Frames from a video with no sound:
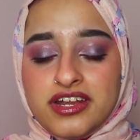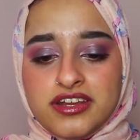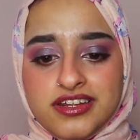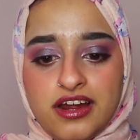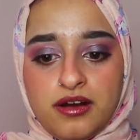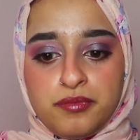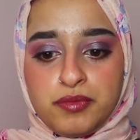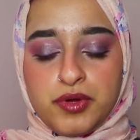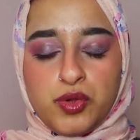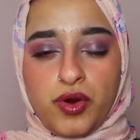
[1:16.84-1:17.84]
in it are
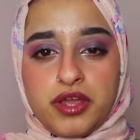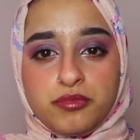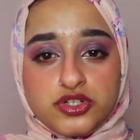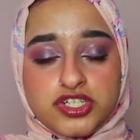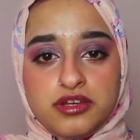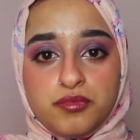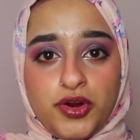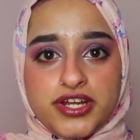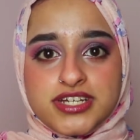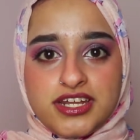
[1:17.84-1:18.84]
people who are emotionally
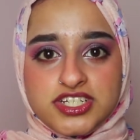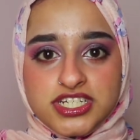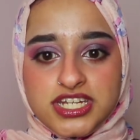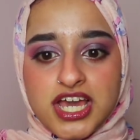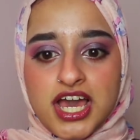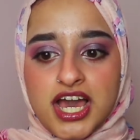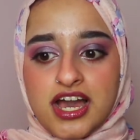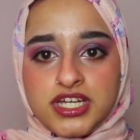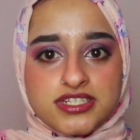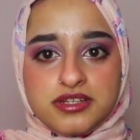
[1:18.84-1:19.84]
more intelligent.
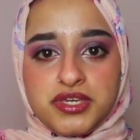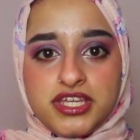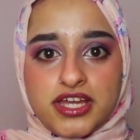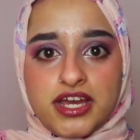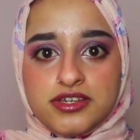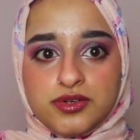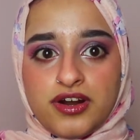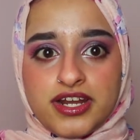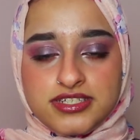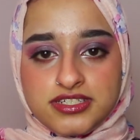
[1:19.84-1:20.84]
That doesn't mean that you
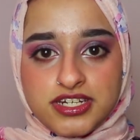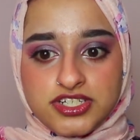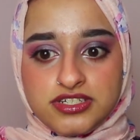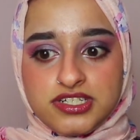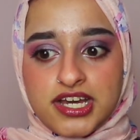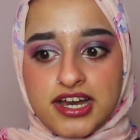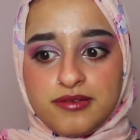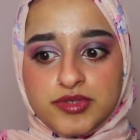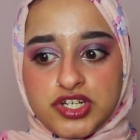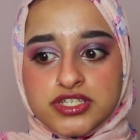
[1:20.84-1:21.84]
are less intelligent.
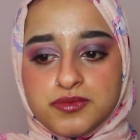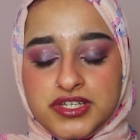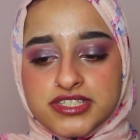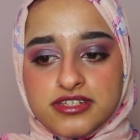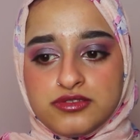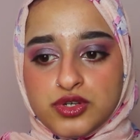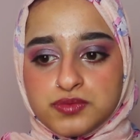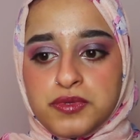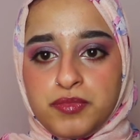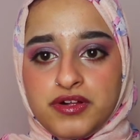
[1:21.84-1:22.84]
It just means that
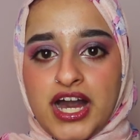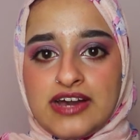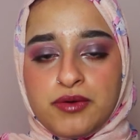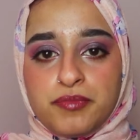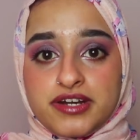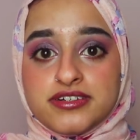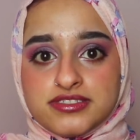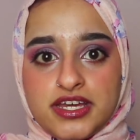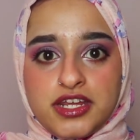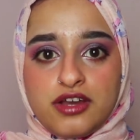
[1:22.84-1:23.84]
those people have a better
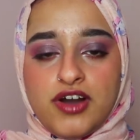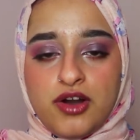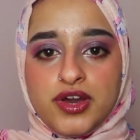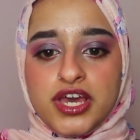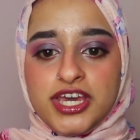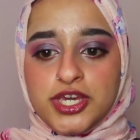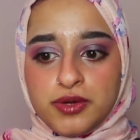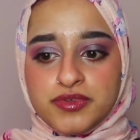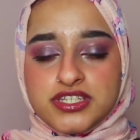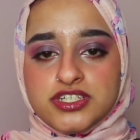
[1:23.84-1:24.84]
understanding of how
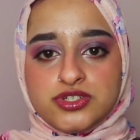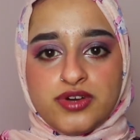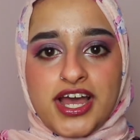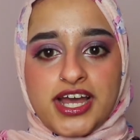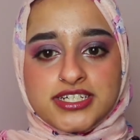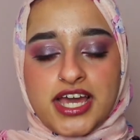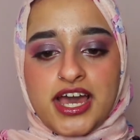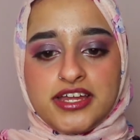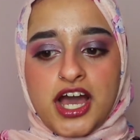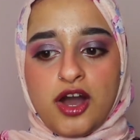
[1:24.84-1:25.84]
humans interact
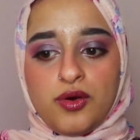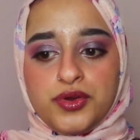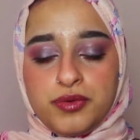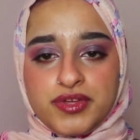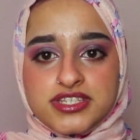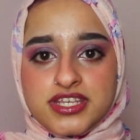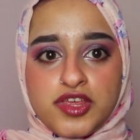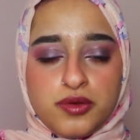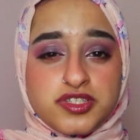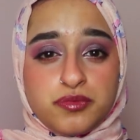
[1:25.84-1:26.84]
and how humans'
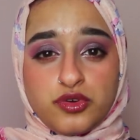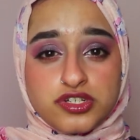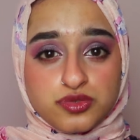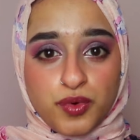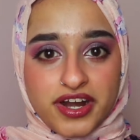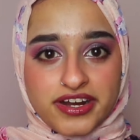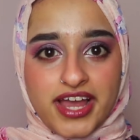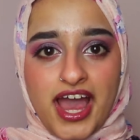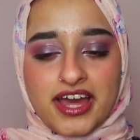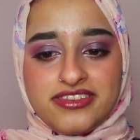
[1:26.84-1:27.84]
emotions
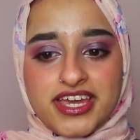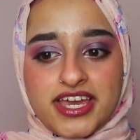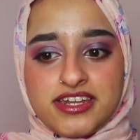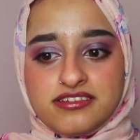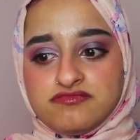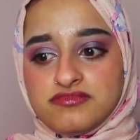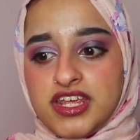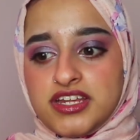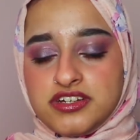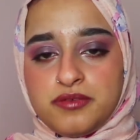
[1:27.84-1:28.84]
work, and they can
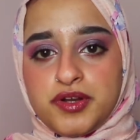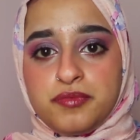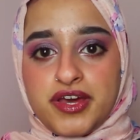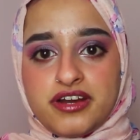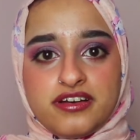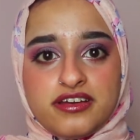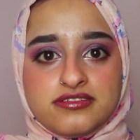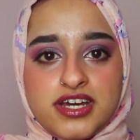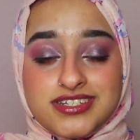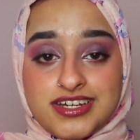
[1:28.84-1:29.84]
interpret it better
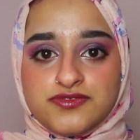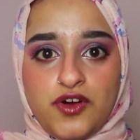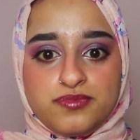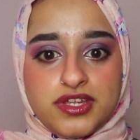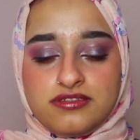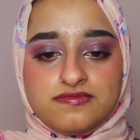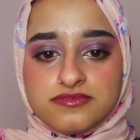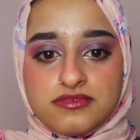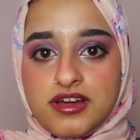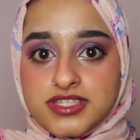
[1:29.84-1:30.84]
in a text form than
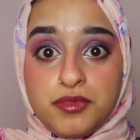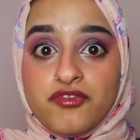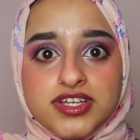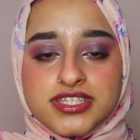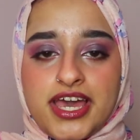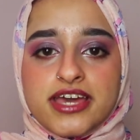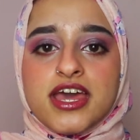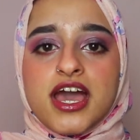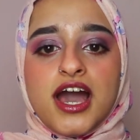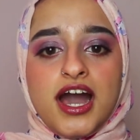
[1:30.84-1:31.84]
some of us can.
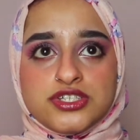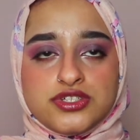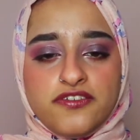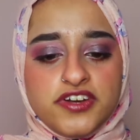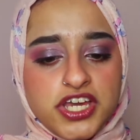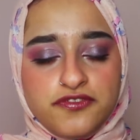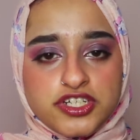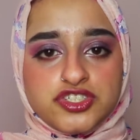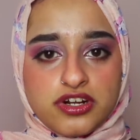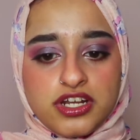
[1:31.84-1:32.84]
So definitely if
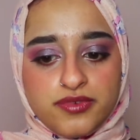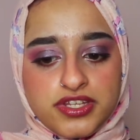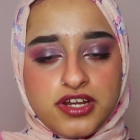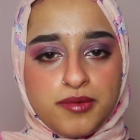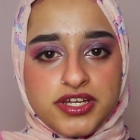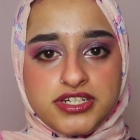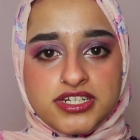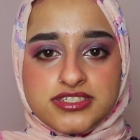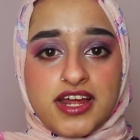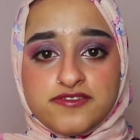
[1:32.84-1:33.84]
you're struggling with it a bit,
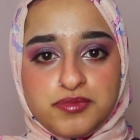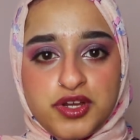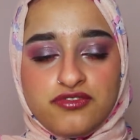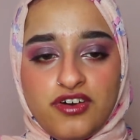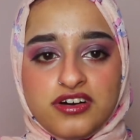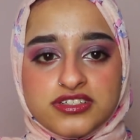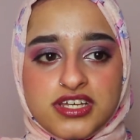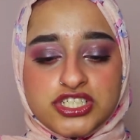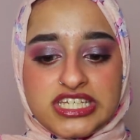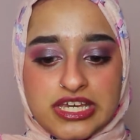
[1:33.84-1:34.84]
it doesn't have to be your fault.
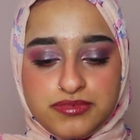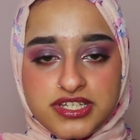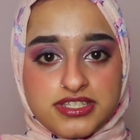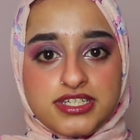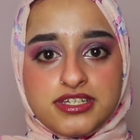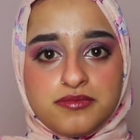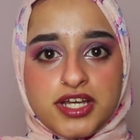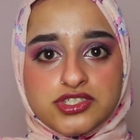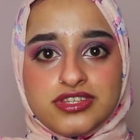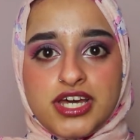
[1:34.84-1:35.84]
Just keep these things in
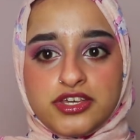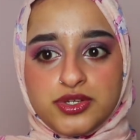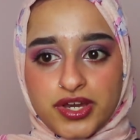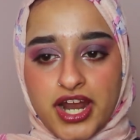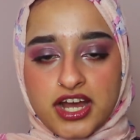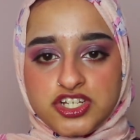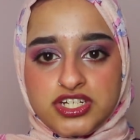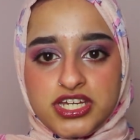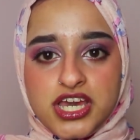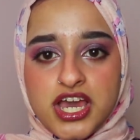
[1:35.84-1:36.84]
mind so that you can
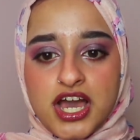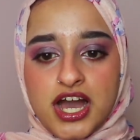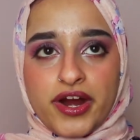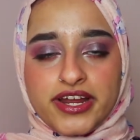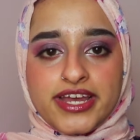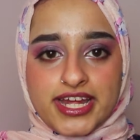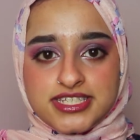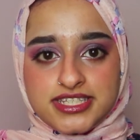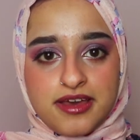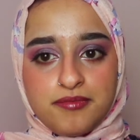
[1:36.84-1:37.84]
actually work
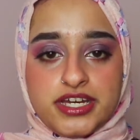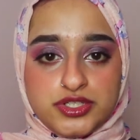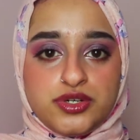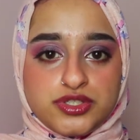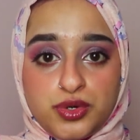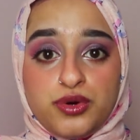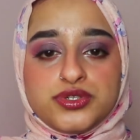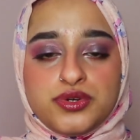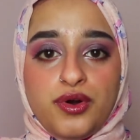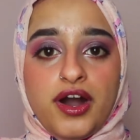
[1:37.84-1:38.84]
against them, get your score
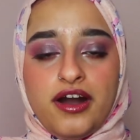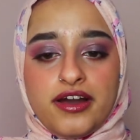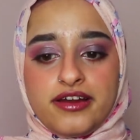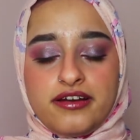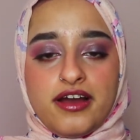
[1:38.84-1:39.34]
to go higher